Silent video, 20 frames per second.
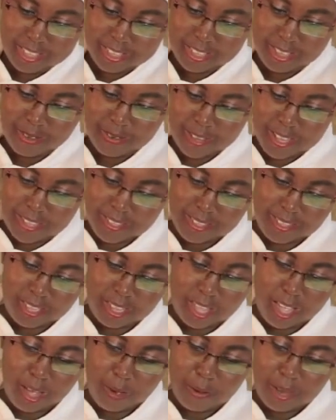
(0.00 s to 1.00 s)
So you can
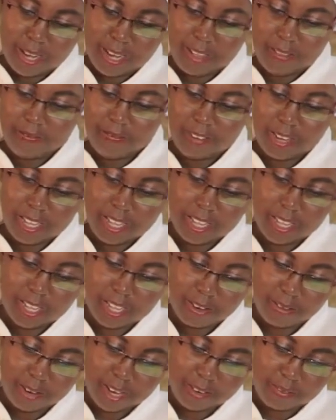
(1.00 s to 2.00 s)
see our lovely
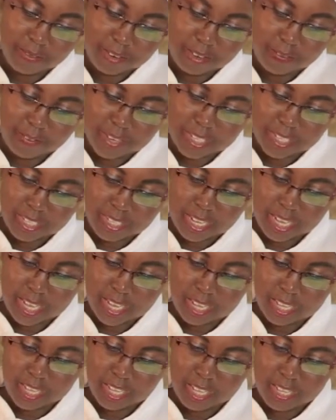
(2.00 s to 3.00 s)
red velvet
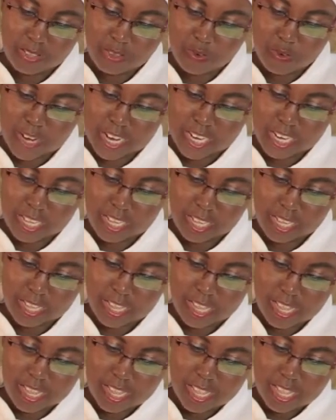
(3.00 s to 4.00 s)
cake is ready
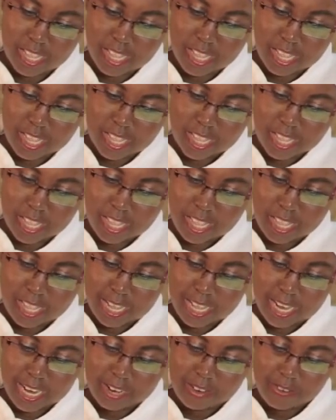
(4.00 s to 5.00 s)

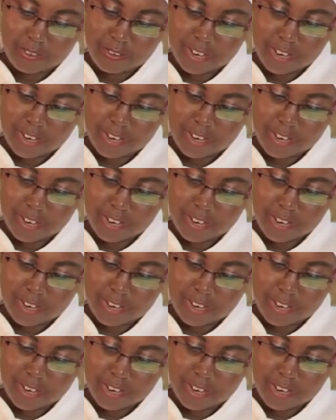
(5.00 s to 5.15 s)
and